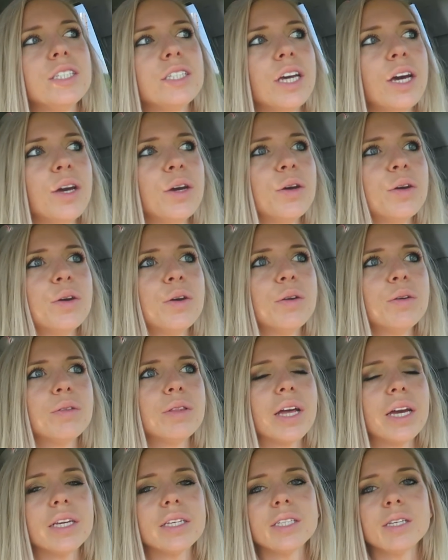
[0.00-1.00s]
so
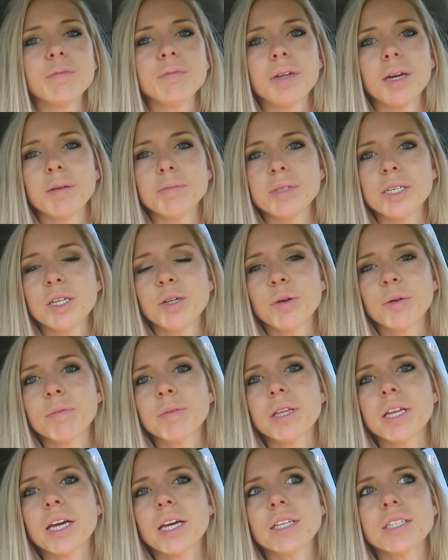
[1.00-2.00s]
like sometimes and
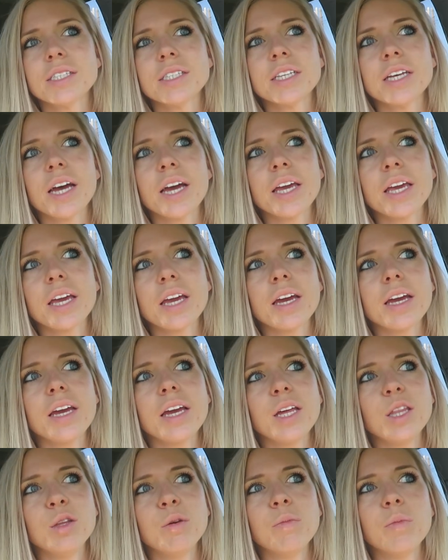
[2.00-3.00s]
normally it's like
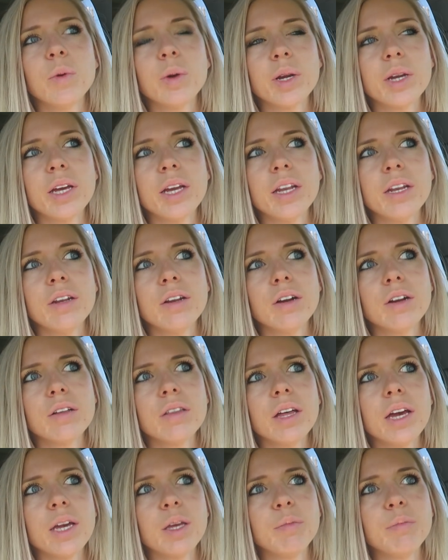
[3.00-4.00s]
in the morning
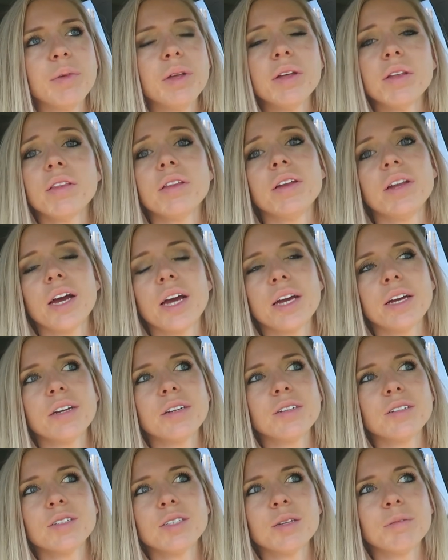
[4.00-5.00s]
or like middle of the
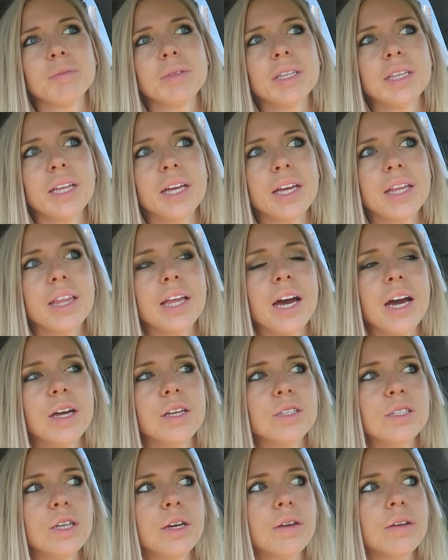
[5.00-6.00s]
night or something like
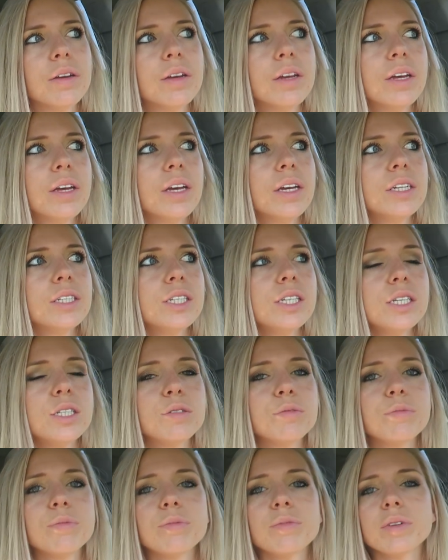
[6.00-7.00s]
that so
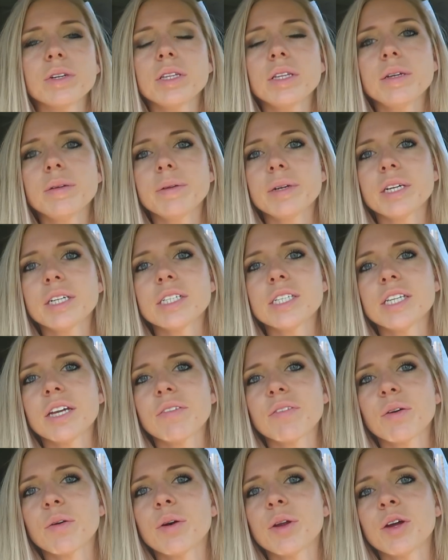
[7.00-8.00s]
just really weird
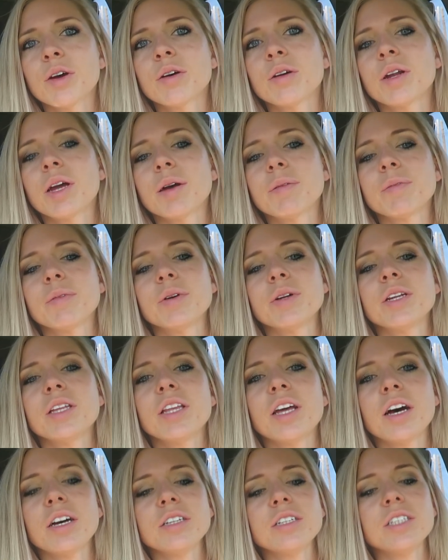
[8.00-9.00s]
stuff going on. I'm going to
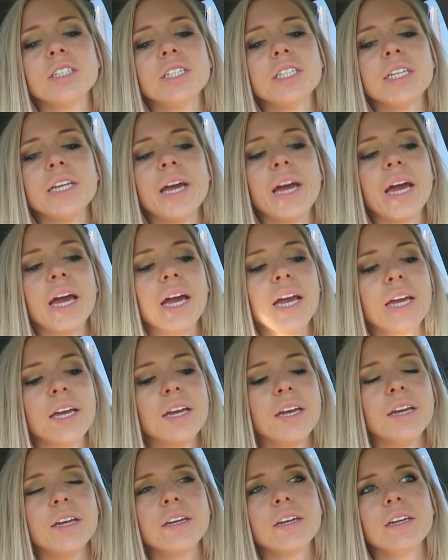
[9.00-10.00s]
the doctor today.
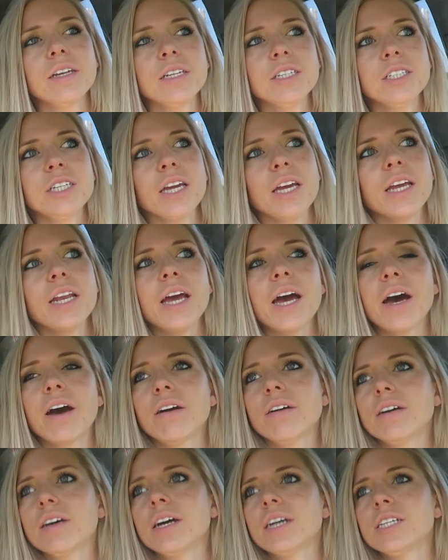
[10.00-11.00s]
I'm gonna check it
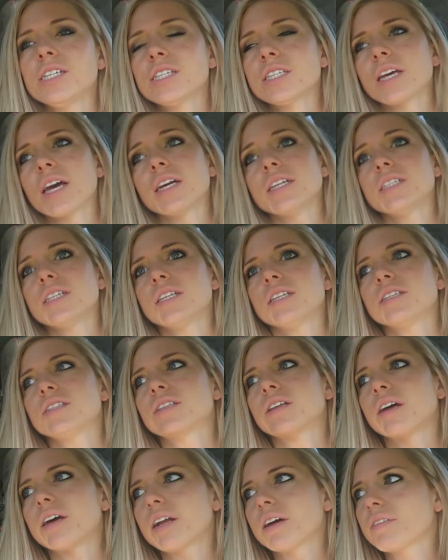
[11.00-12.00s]
out. I just got to the
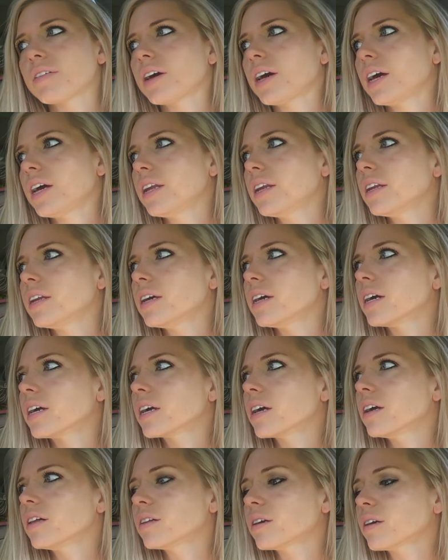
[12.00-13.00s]
salon. I've got a
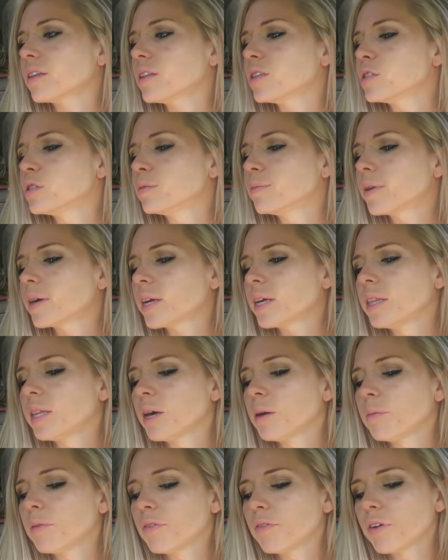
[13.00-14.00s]
color this morning
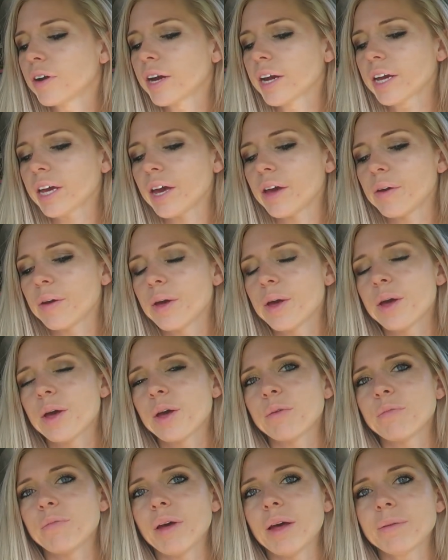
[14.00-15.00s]
though before I go
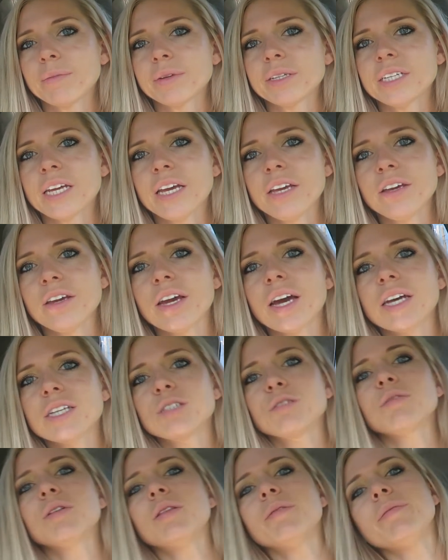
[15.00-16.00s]
but I'm gonna take you
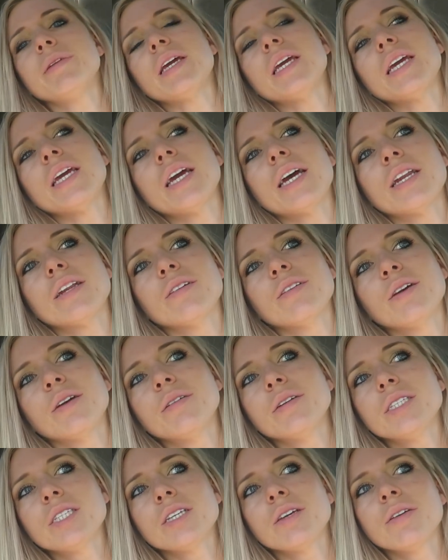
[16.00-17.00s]
guys with me. I don't
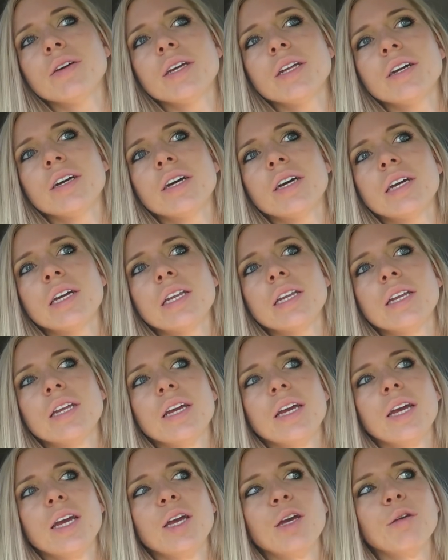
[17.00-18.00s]
know what's going on
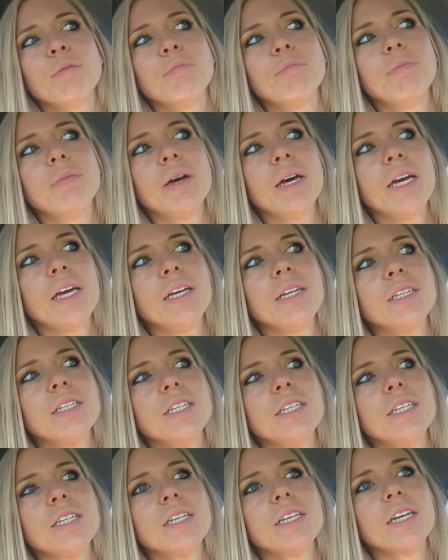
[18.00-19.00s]

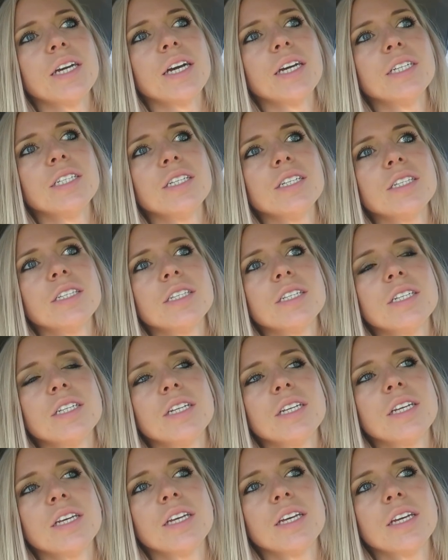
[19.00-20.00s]
but I
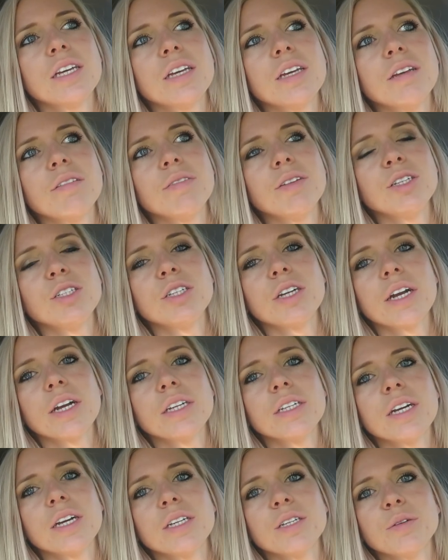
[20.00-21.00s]
just have been
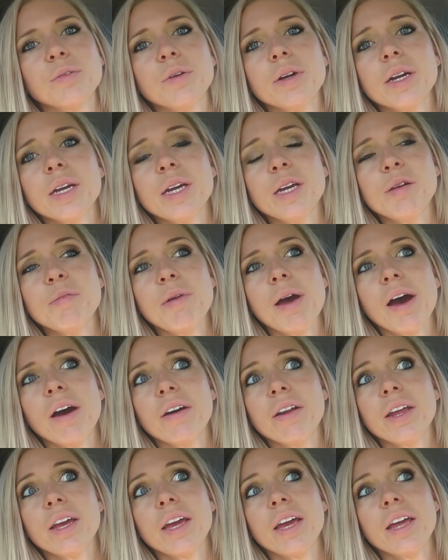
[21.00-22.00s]
trying not to worry
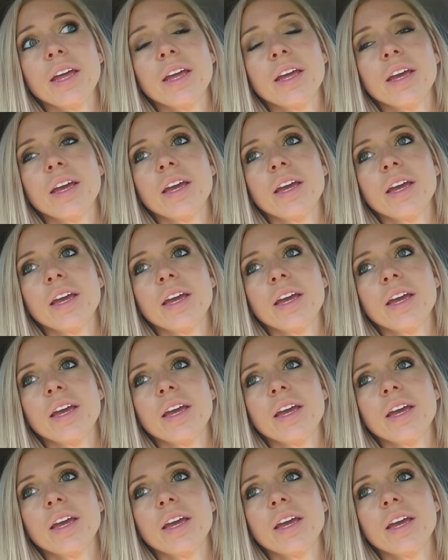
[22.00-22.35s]
about it.